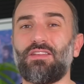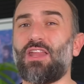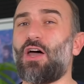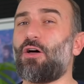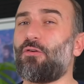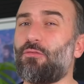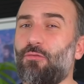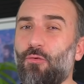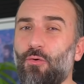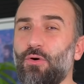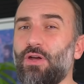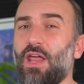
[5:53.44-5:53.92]
Now
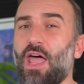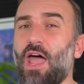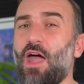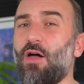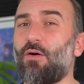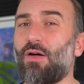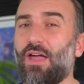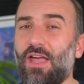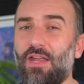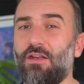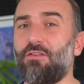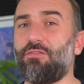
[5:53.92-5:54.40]
for
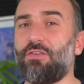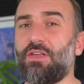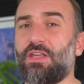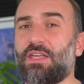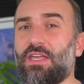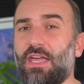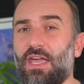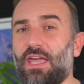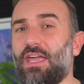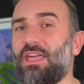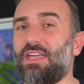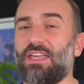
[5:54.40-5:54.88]
now,
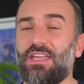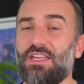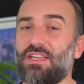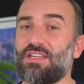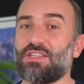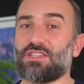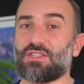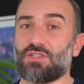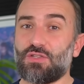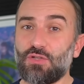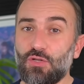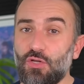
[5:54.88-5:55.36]
NVK
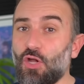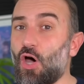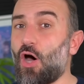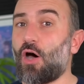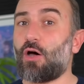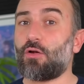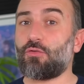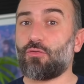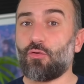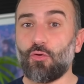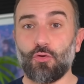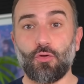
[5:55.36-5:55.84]
is
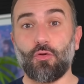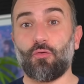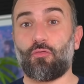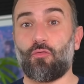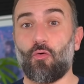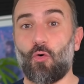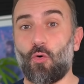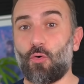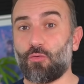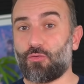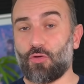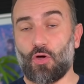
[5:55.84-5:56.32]
not the
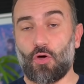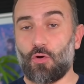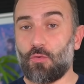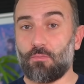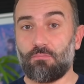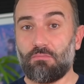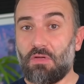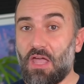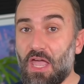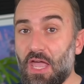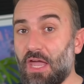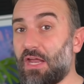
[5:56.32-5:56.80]
default
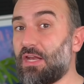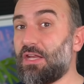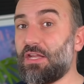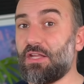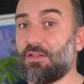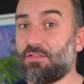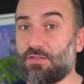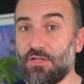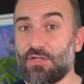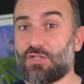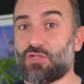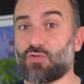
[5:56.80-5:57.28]
on any
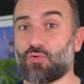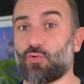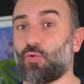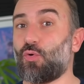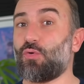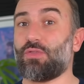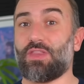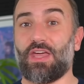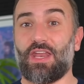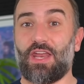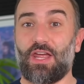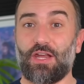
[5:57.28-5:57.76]

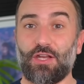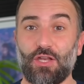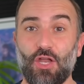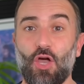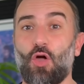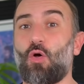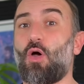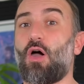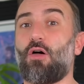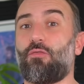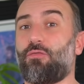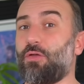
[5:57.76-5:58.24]
distro that I
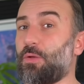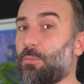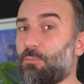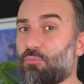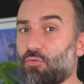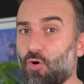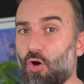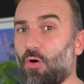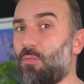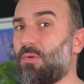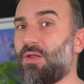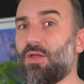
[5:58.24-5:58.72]
know of, it
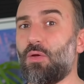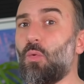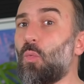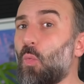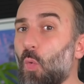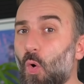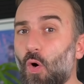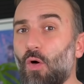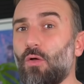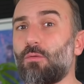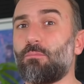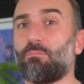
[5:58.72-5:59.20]
probably
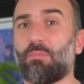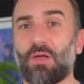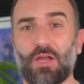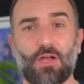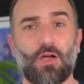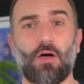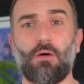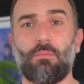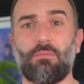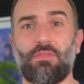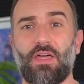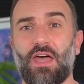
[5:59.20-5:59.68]
won't
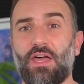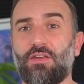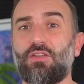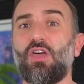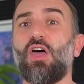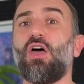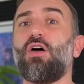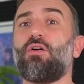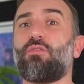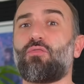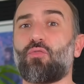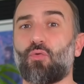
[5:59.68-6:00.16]
become that
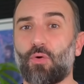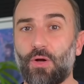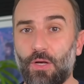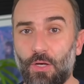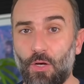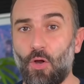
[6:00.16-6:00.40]
for a